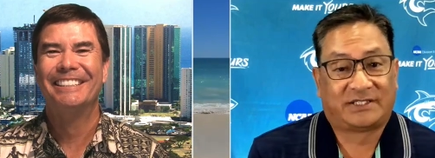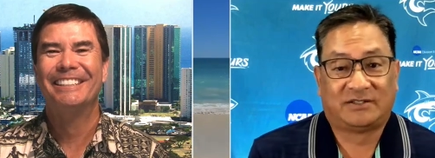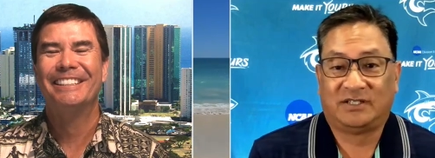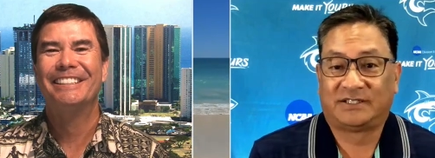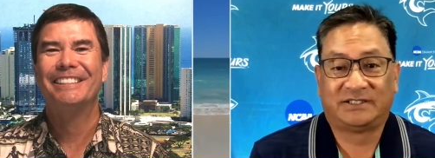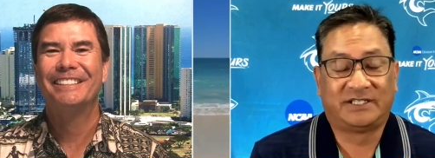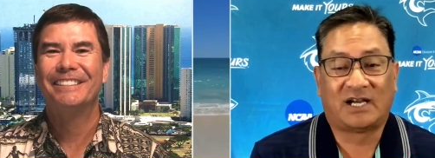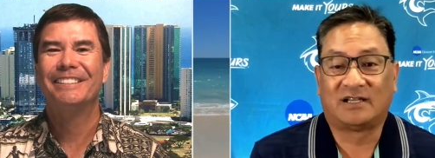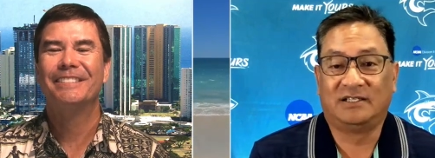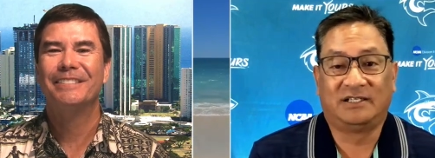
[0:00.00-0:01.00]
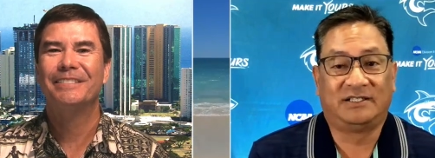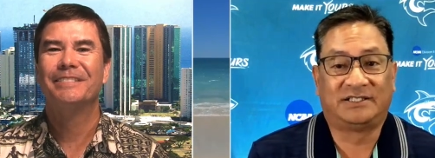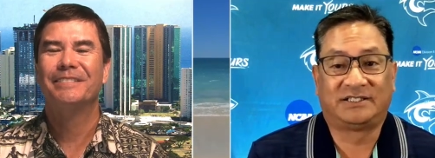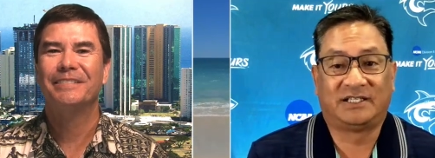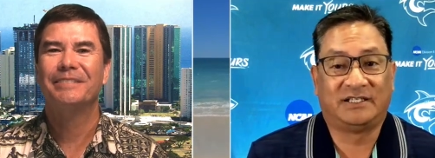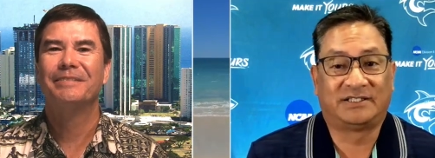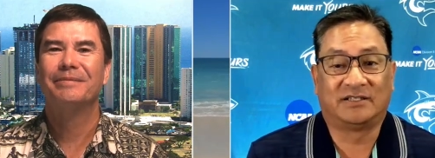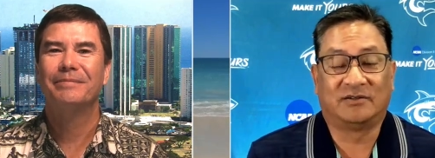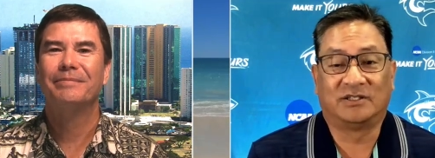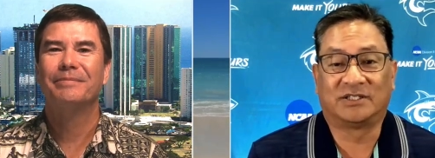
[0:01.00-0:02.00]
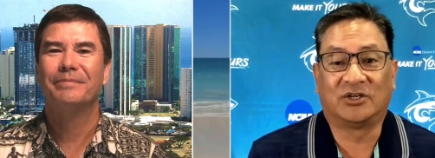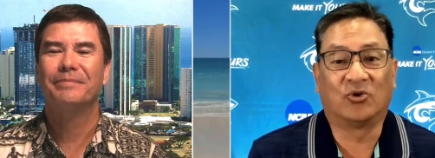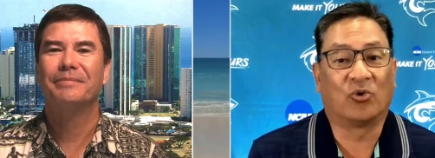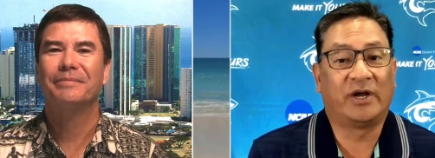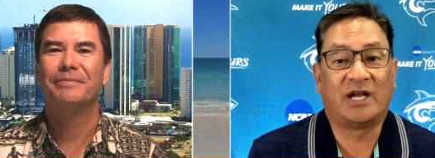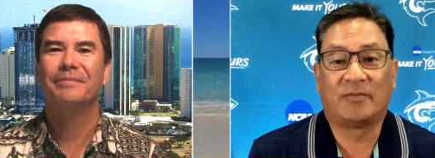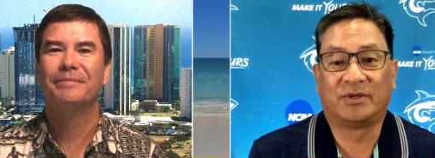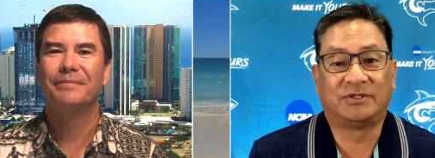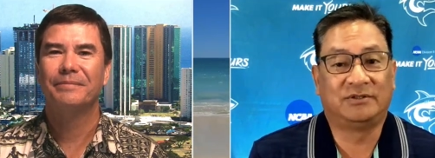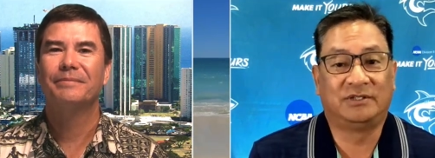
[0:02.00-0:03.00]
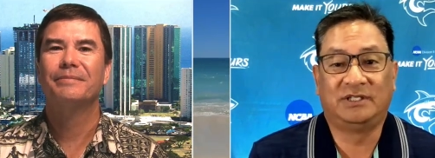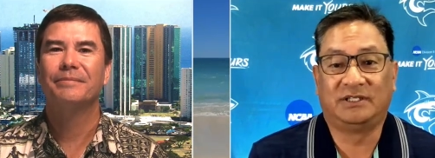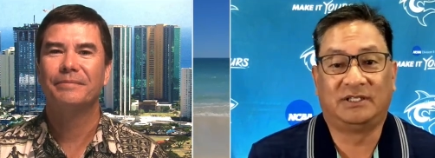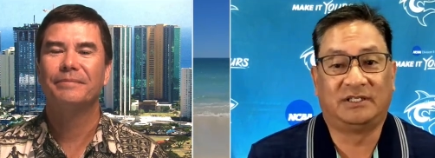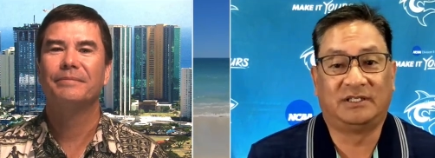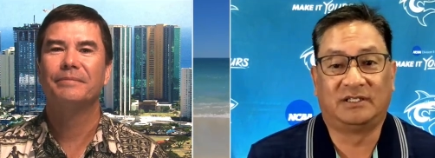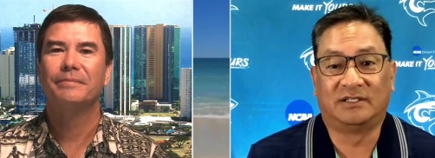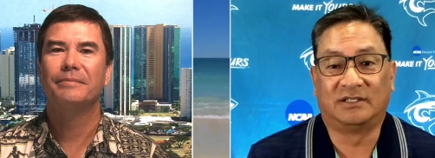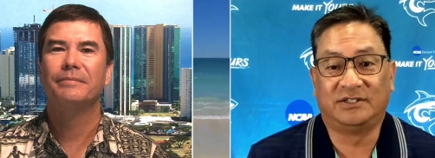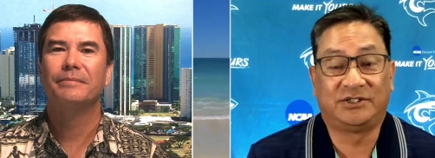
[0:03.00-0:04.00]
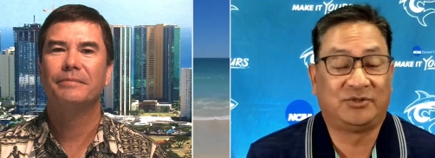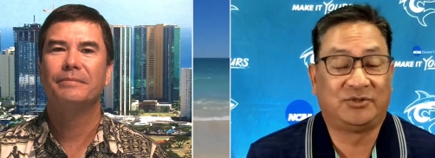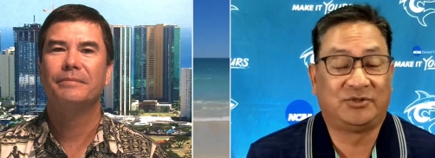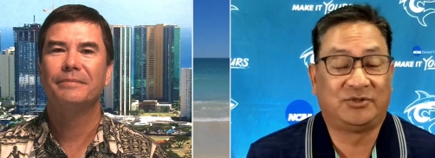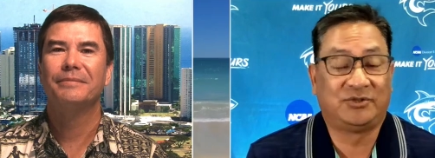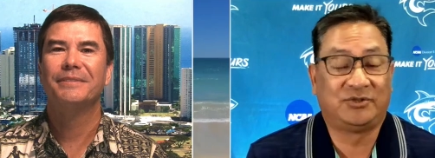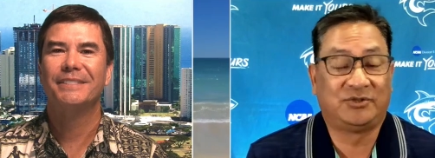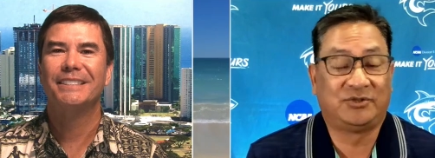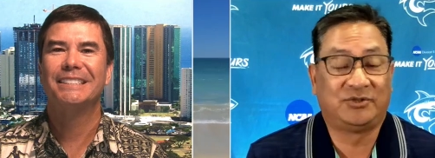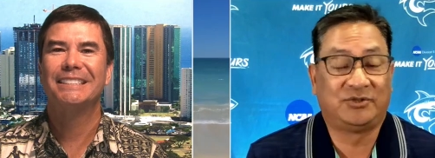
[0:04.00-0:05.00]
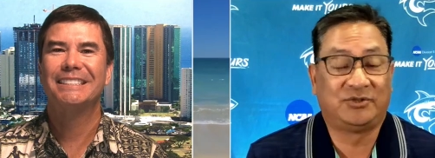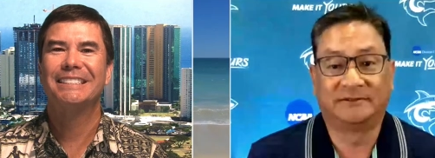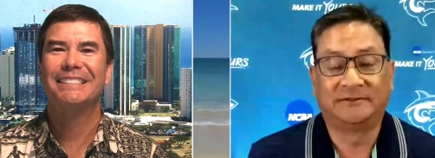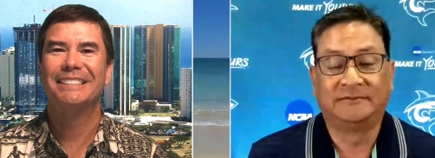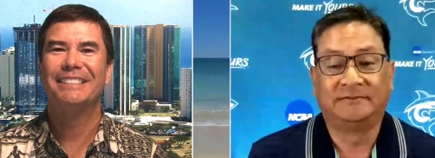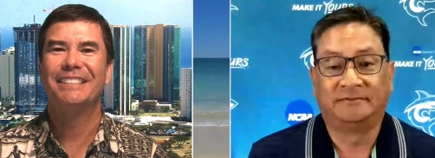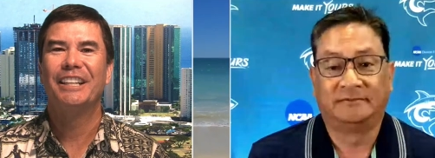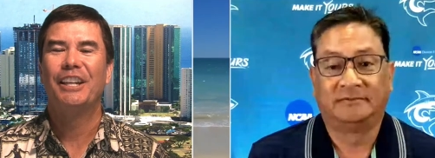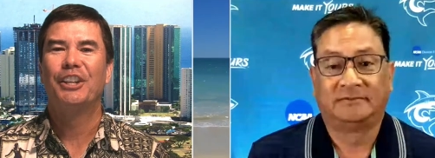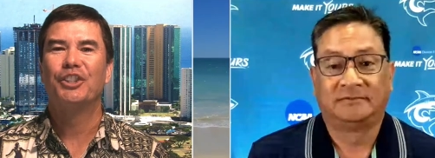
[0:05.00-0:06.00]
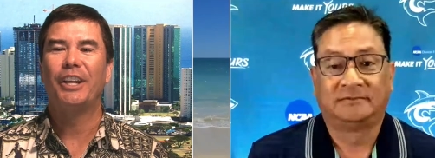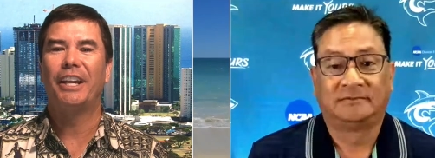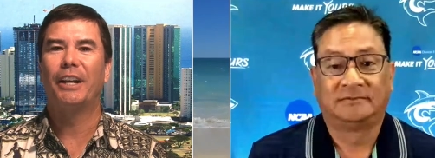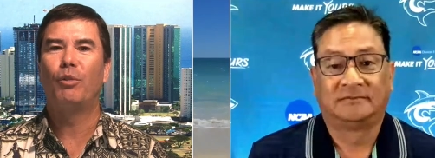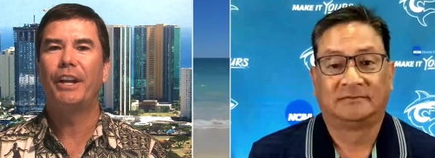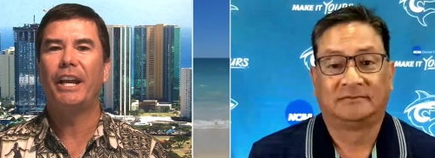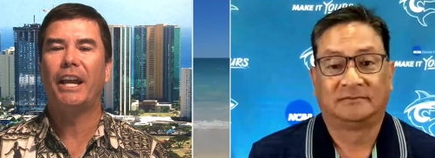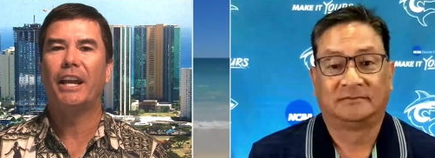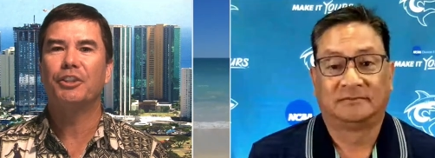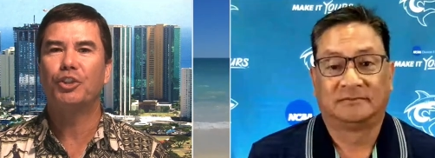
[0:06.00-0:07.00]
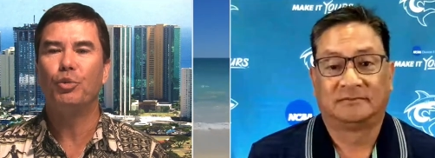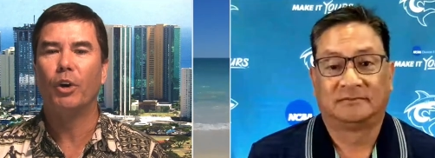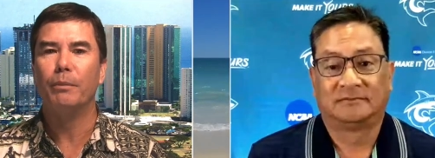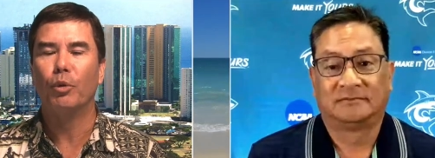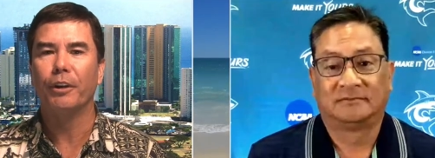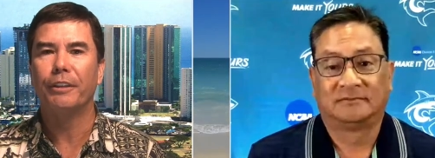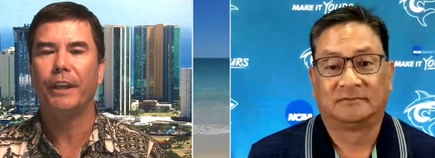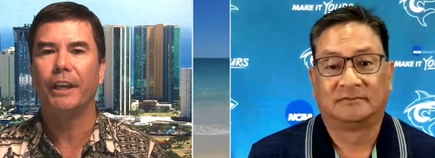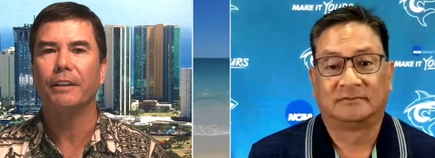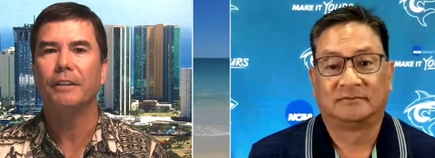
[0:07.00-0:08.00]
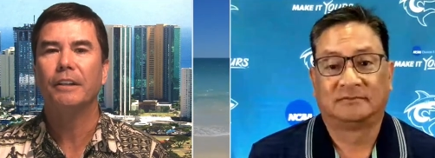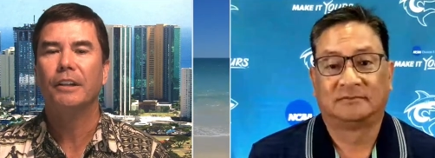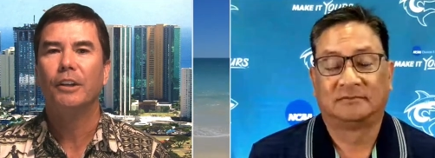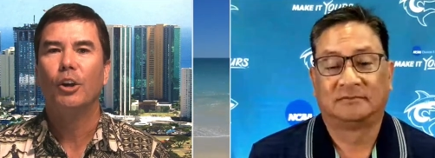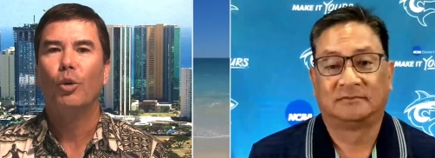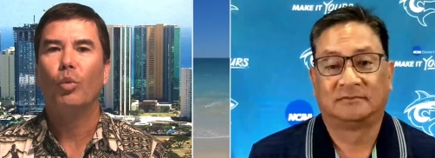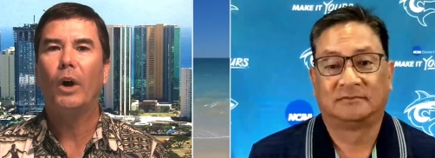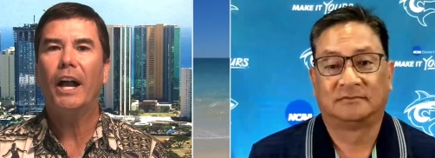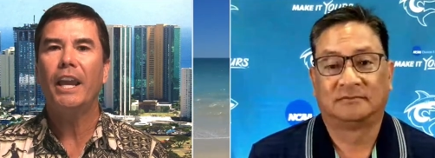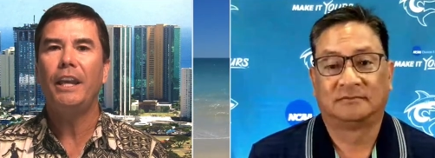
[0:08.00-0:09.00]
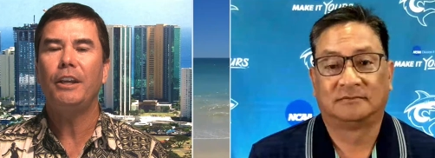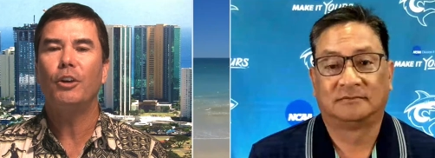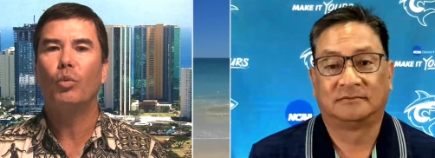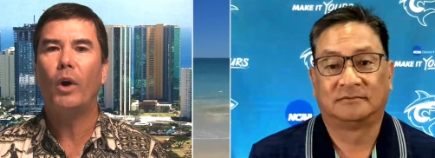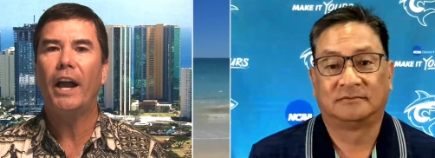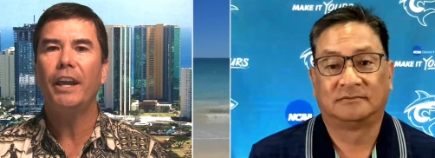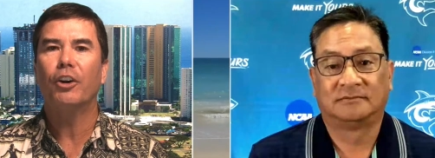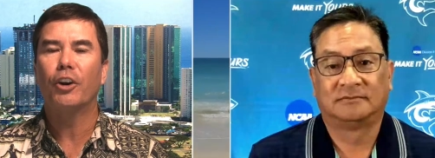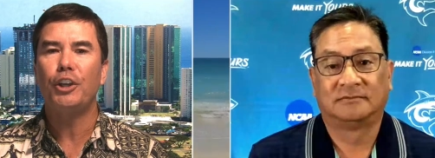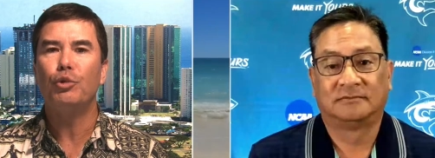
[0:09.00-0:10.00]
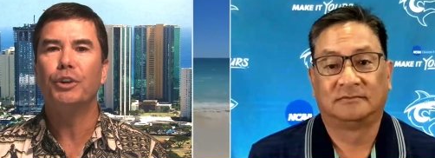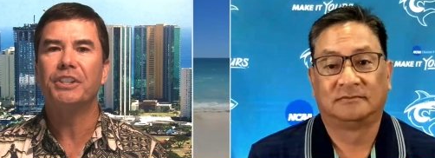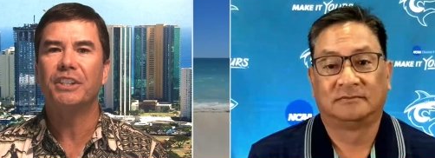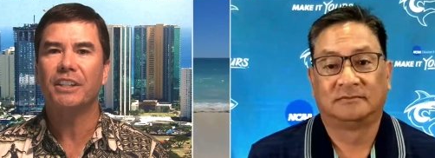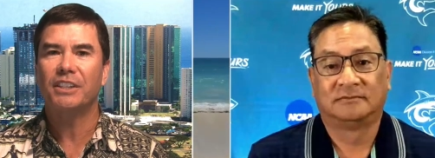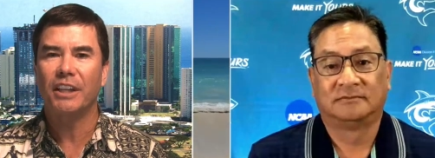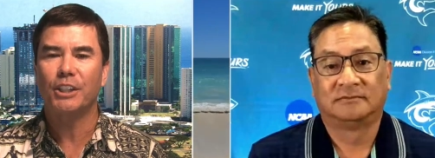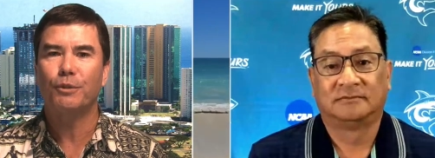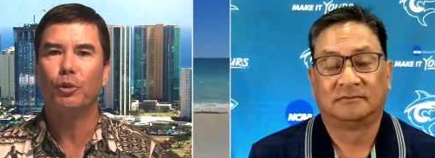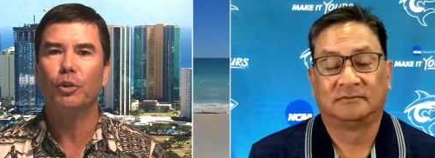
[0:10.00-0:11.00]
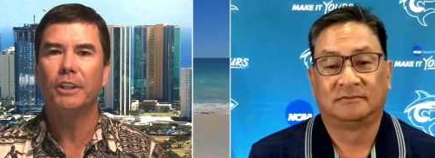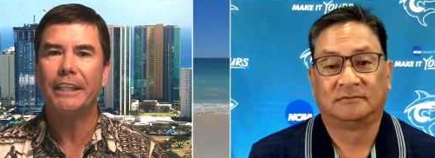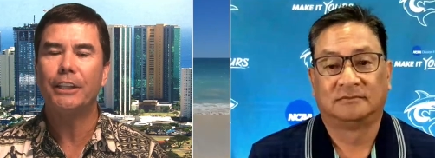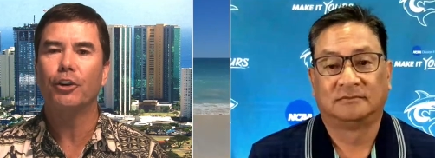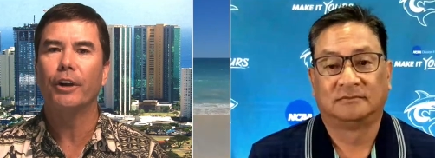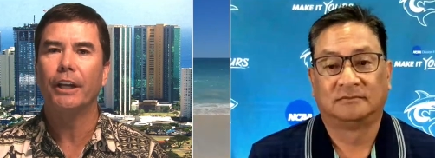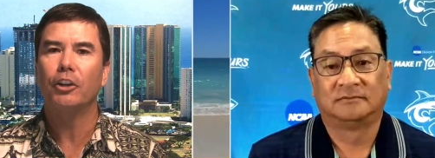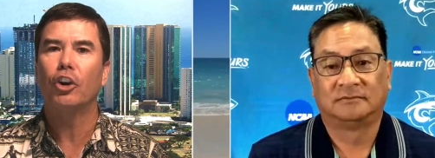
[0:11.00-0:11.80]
Speaker 1: That's that's exactly it. It's just it's a it's a great opportunity, and uh, you should be excited about it.
Speaker 2: So, Ed, I want to ask you one more thing. Why why are you a successful leader and